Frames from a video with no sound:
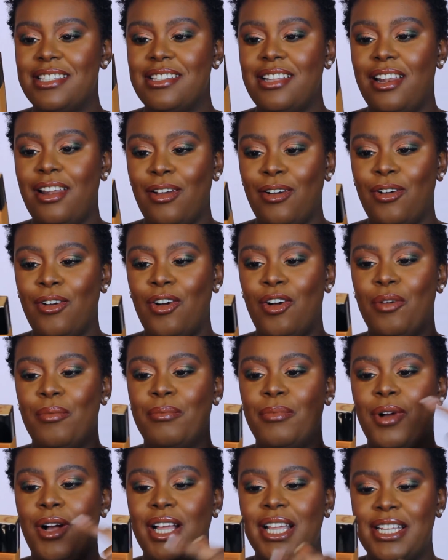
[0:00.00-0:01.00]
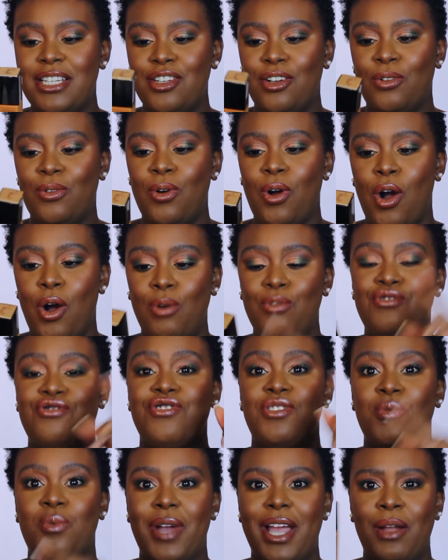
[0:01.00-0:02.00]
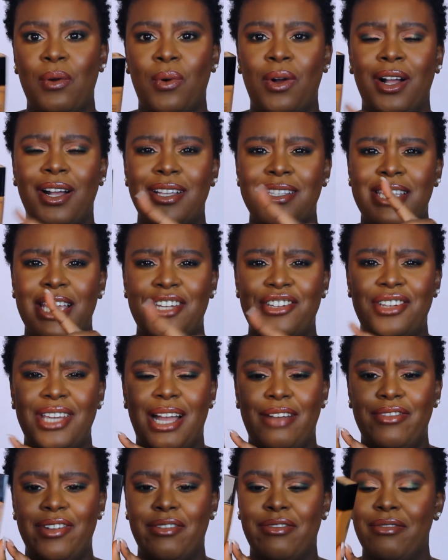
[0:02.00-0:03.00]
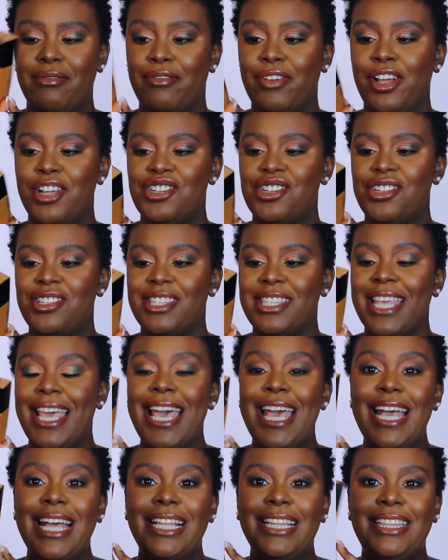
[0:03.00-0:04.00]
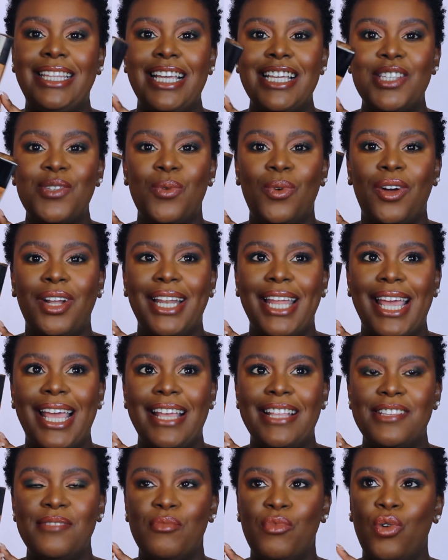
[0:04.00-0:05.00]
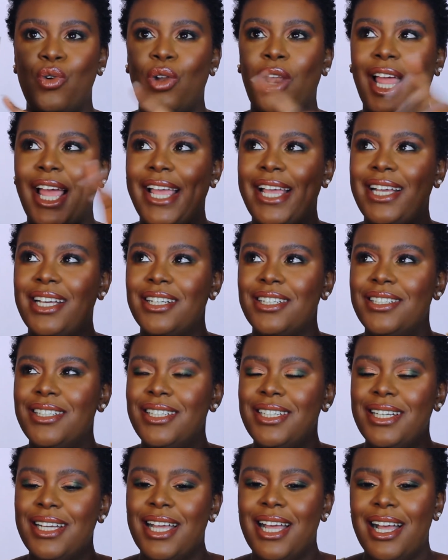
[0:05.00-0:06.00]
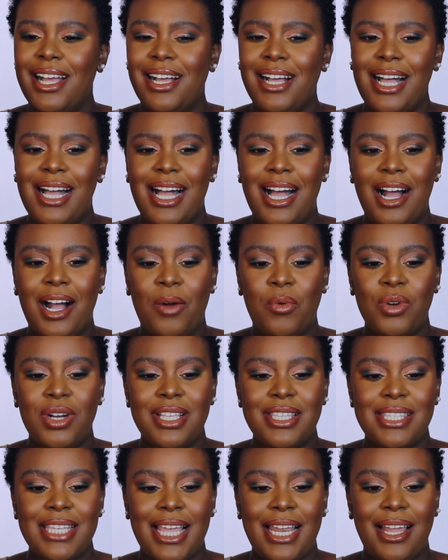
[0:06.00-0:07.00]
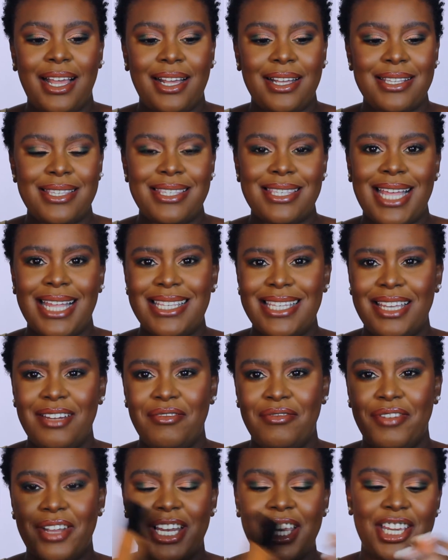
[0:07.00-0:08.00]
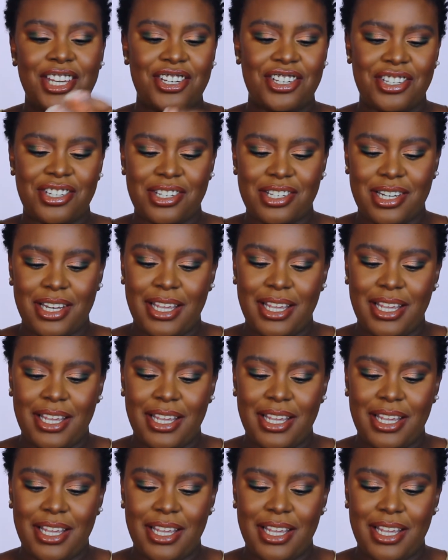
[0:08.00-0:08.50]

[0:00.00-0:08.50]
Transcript: the Lancome Idole Ultra Wear one, because they do have different versions. This one is more like, I want to say like a satin finish.